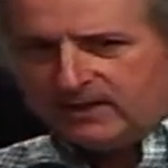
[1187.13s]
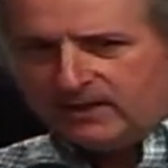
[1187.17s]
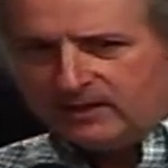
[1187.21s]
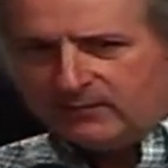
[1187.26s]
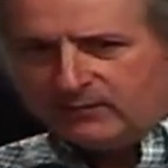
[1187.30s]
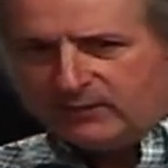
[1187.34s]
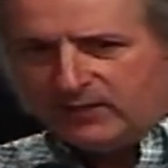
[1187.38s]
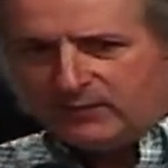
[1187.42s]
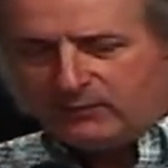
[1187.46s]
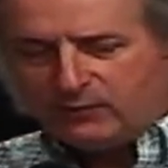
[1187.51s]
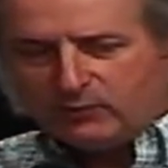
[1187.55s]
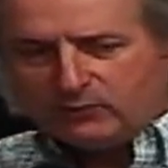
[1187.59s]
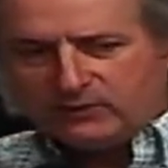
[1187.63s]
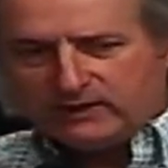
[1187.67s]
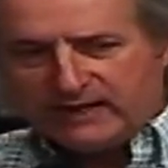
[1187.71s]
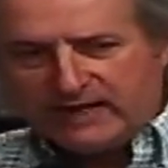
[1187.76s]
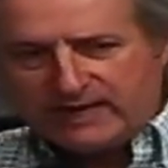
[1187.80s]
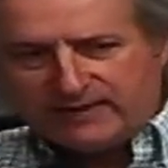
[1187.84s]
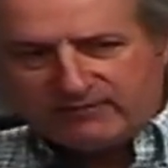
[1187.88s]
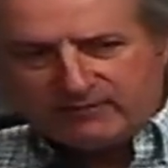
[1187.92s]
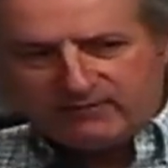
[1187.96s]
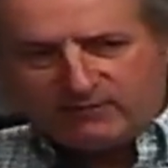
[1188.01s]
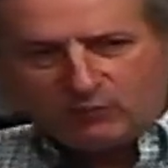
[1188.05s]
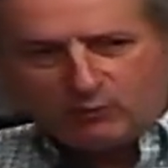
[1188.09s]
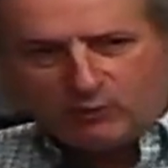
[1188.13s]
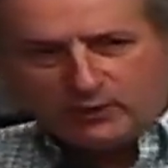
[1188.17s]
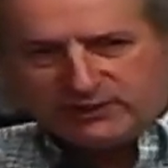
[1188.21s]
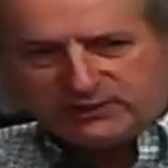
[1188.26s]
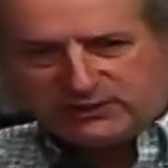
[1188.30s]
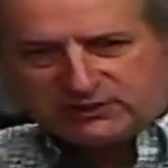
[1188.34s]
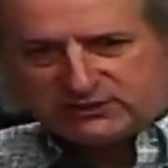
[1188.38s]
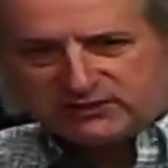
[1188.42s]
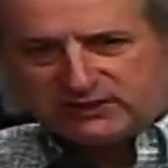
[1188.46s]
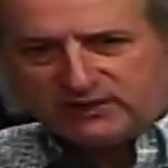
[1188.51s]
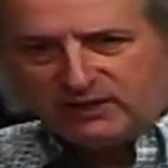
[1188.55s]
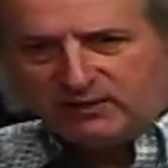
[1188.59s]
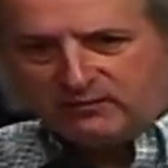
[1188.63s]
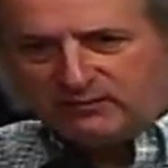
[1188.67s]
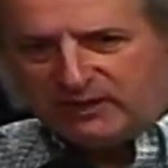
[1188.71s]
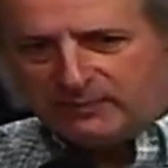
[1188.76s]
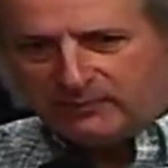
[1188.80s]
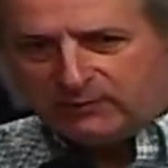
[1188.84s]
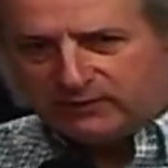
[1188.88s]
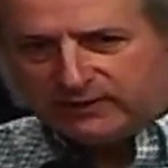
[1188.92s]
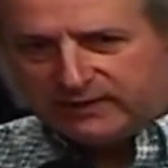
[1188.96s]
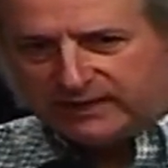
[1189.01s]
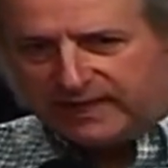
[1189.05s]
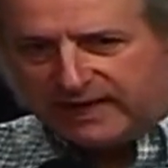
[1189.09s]
people that have a voice,
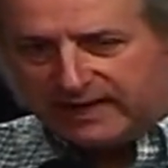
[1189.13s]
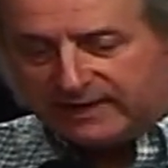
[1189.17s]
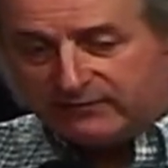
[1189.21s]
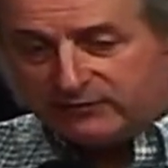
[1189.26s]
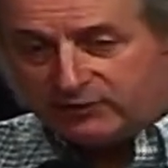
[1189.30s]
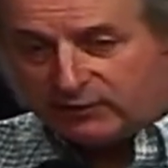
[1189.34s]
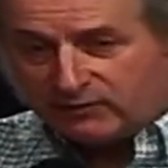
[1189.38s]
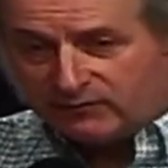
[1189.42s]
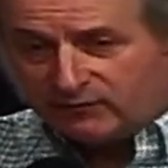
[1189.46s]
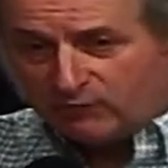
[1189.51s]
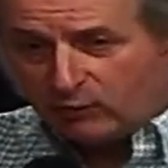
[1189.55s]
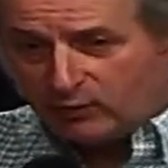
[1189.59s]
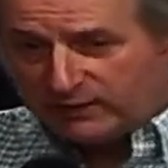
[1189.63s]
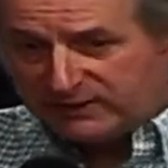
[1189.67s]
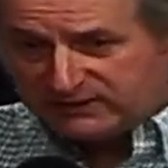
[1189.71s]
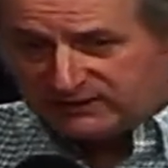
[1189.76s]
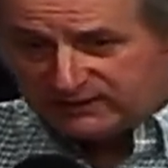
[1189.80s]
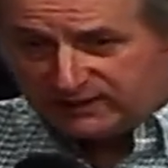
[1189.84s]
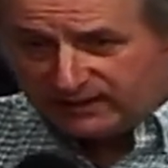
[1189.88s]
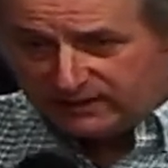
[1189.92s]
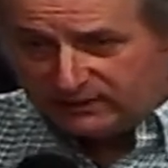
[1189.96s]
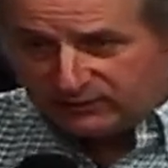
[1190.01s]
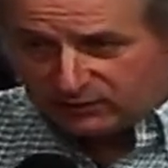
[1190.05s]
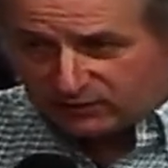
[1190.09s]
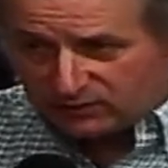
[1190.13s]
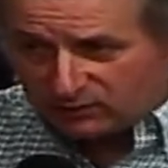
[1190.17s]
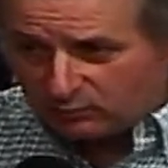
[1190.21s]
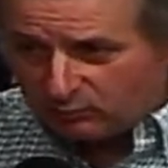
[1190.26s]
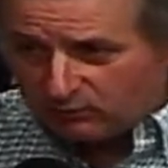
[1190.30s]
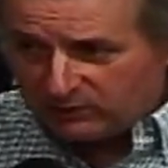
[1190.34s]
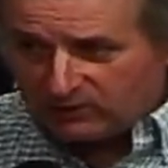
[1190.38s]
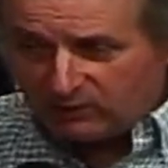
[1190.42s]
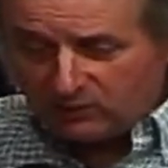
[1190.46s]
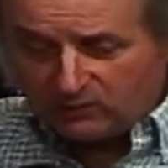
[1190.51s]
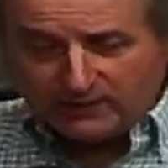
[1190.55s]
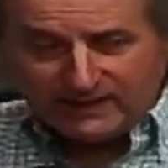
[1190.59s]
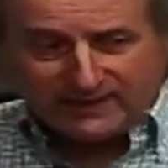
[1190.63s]
people that have your voice and your will